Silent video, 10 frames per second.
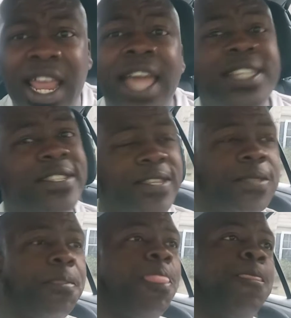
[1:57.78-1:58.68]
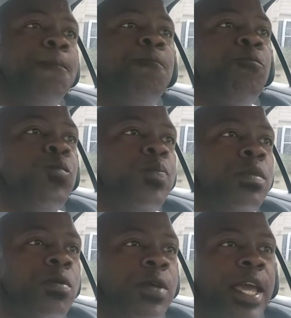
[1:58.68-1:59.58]
an accident.
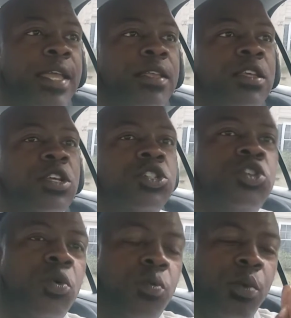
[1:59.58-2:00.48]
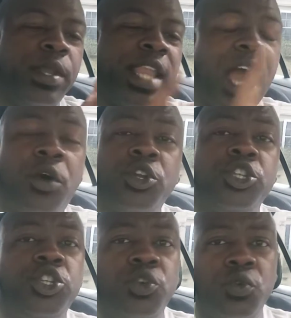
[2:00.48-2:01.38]
Okay, so what we're not going to
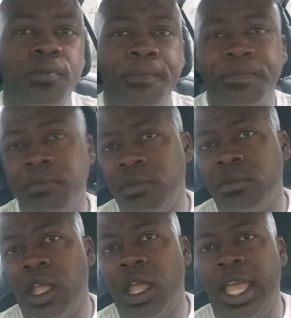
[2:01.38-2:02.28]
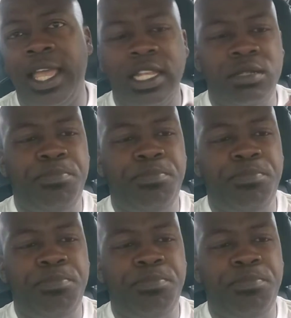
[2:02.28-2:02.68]
do is